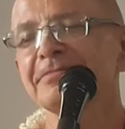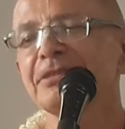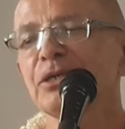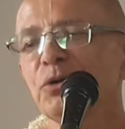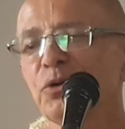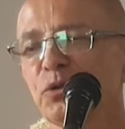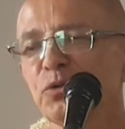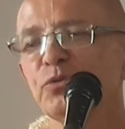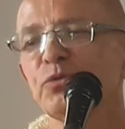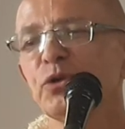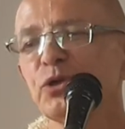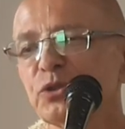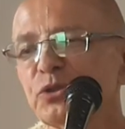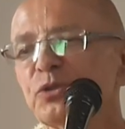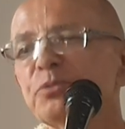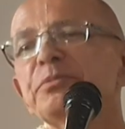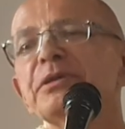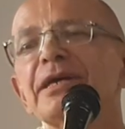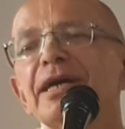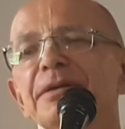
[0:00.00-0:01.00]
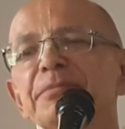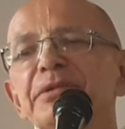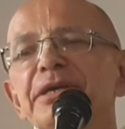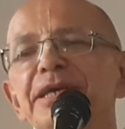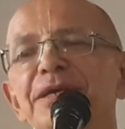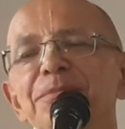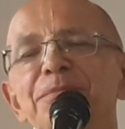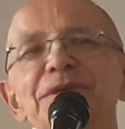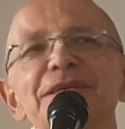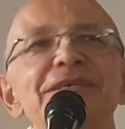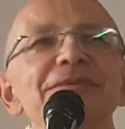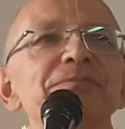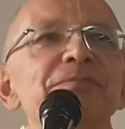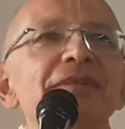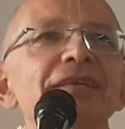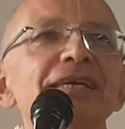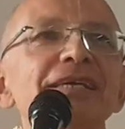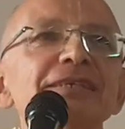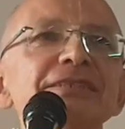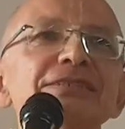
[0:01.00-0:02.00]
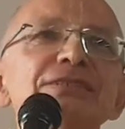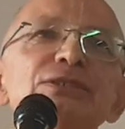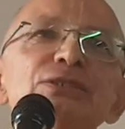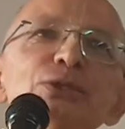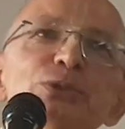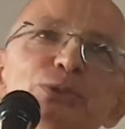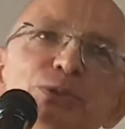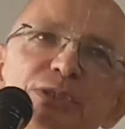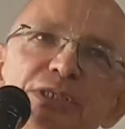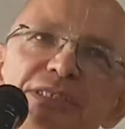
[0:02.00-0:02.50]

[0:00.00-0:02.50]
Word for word: the whole world to become happy through